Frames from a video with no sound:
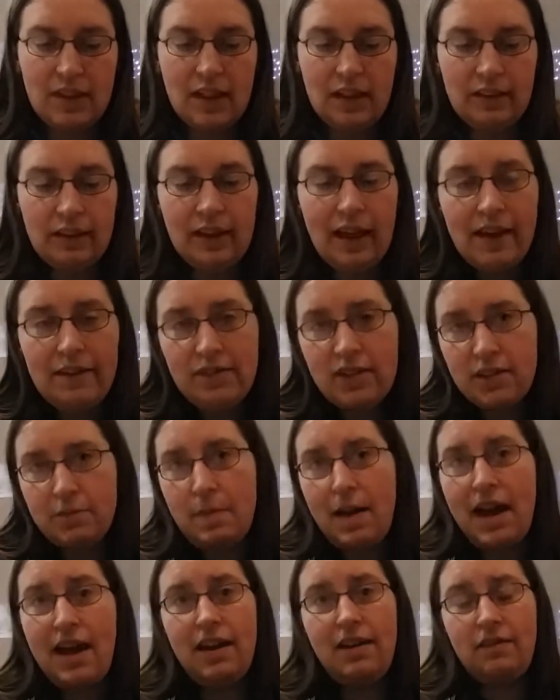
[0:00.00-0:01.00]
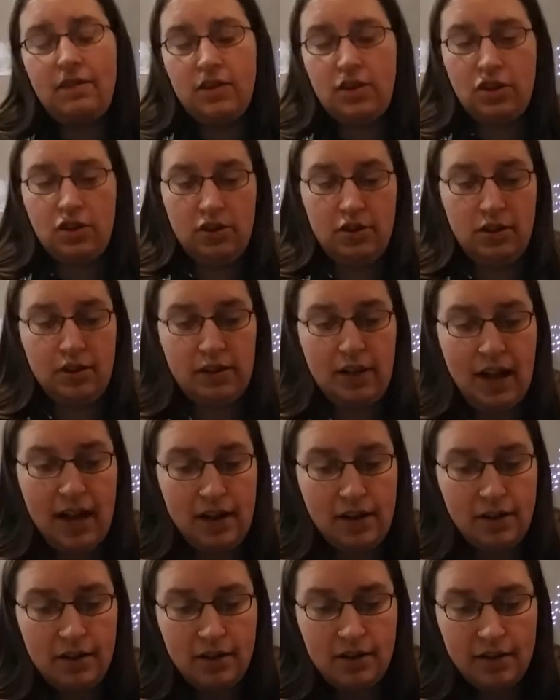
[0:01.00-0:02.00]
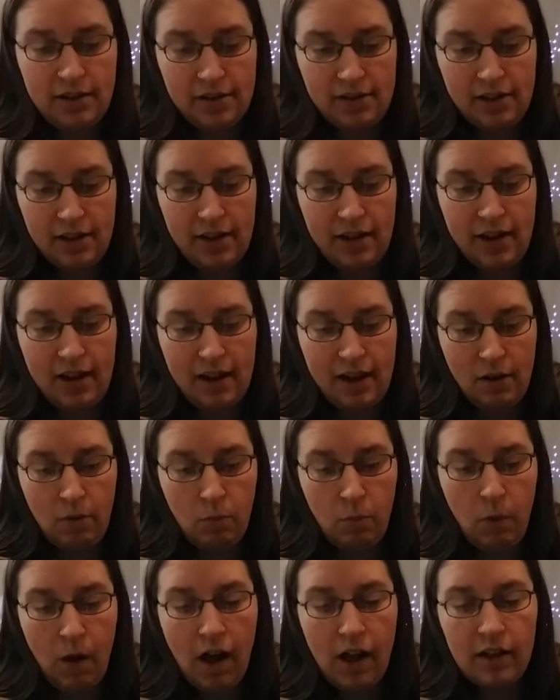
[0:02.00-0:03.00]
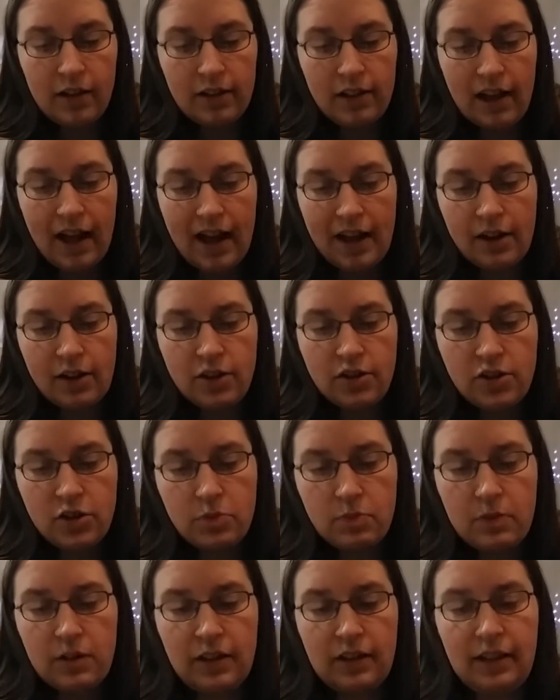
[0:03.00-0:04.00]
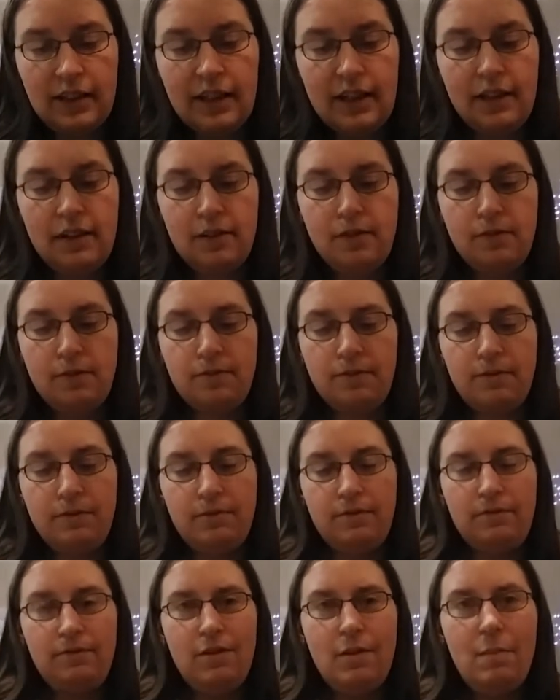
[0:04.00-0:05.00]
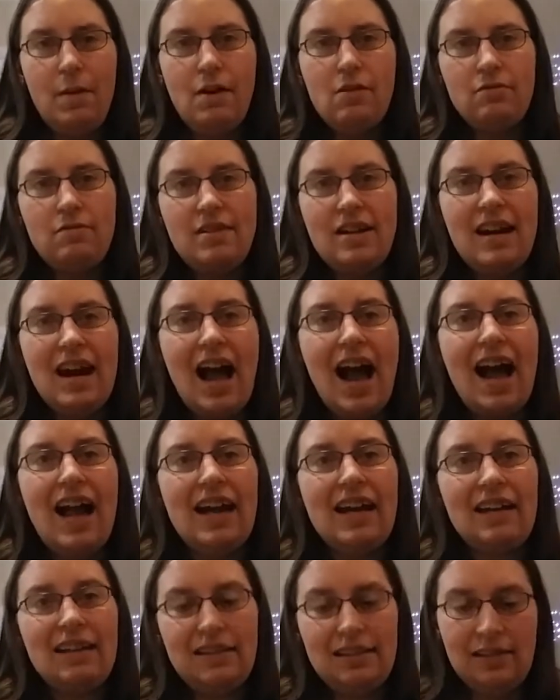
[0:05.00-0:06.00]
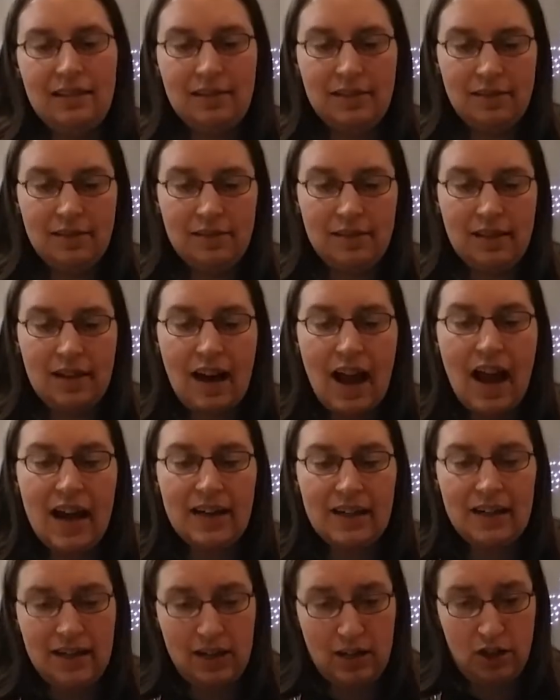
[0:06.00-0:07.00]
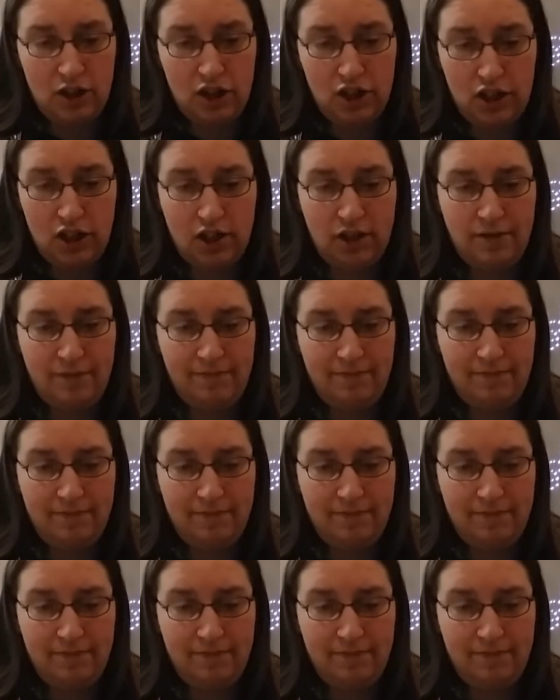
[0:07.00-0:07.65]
Lifespan of the sugar gliders. Wild gliders will live about 9 years.